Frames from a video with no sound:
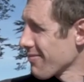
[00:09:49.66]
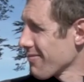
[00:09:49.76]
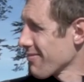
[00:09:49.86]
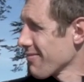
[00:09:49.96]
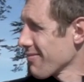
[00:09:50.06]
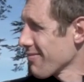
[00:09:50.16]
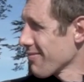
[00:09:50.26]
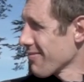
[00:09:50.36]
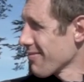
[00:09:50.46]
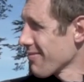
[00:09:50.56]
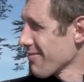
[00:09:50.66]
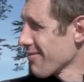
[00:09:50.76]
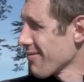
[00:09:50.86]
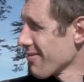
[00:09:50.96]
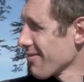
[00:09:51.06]

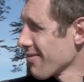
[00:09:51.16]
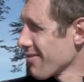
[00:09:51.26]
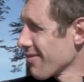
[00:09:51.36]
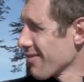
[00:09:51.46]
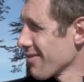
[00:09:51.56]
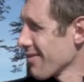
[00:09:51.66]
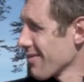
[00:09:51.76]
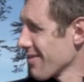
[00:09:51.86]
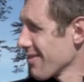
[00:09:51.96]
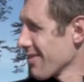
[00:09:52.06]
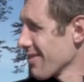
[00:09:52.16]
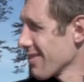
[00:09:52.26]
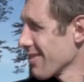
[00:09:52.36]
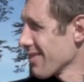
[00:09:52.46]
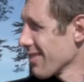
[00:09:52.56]

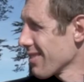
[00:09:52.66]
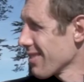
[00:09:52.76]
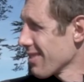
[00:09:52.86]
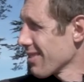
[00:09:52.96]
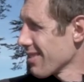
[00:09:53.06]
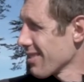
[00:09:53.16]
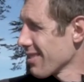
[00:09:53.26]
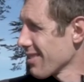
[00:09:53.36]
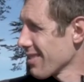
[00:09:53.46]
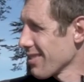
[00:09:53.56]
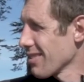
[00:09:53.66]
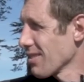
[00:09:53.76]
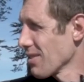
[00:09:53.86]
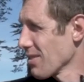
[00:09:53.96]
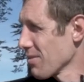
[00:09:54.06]

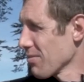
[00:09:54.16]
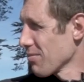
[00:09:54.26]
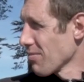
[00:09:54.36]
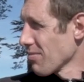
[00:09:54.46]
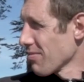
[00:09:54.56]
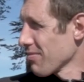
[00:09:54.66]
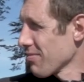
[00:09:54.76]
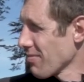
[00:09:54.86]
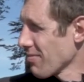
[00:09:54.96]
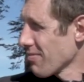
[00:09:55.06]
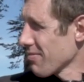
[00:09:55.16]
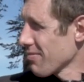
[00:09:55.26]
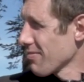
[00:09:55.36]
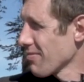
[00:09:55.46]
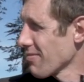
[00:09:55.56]

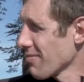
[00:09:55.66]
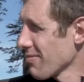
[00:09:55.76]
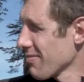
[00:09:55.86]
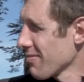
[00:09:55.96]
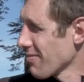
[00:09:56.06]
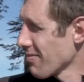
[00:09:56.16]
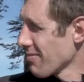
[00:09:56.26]
[no speech]